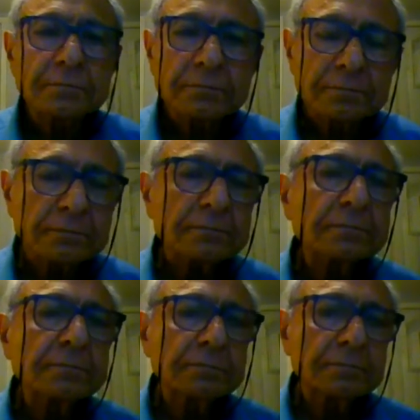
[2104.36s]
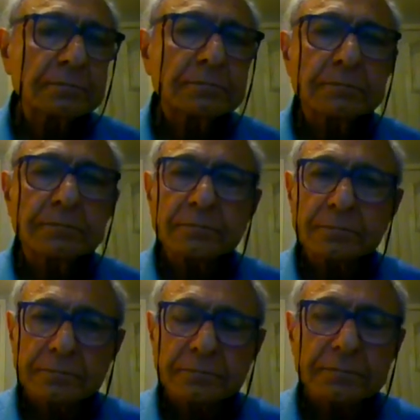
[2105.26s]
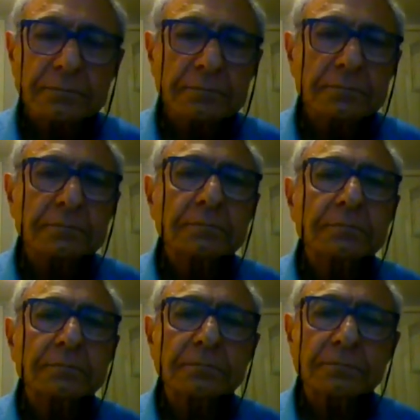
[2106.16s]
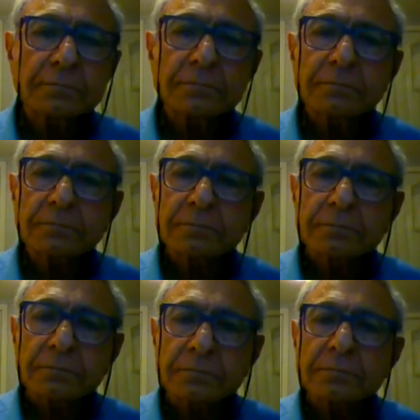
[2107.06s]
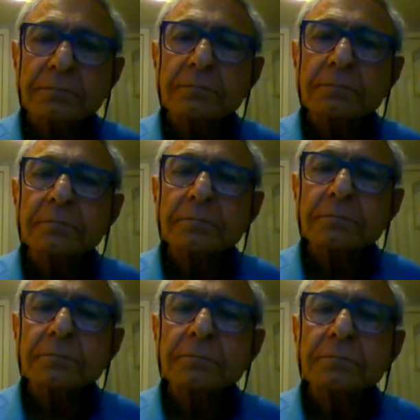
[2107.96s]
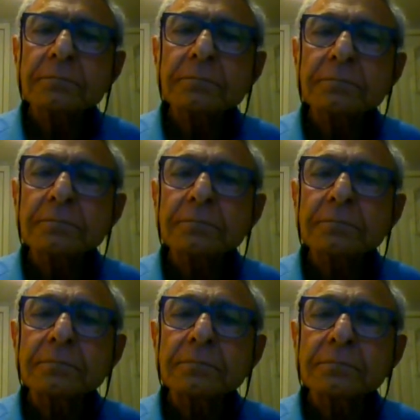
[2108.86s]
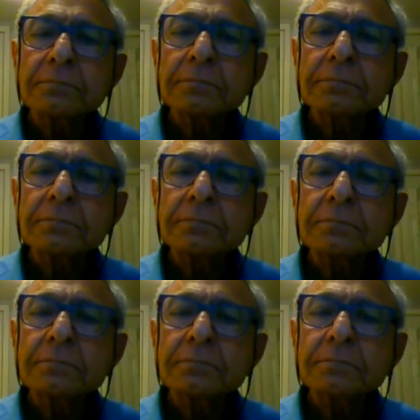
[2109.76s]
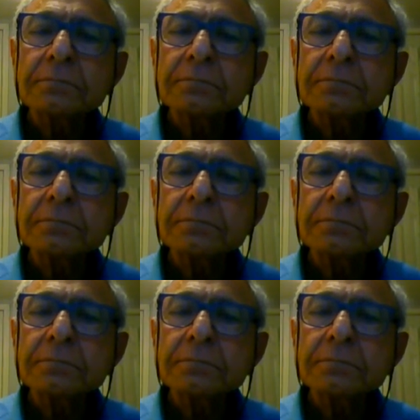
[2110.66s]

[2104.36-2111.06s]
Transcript: This person isn't speaking.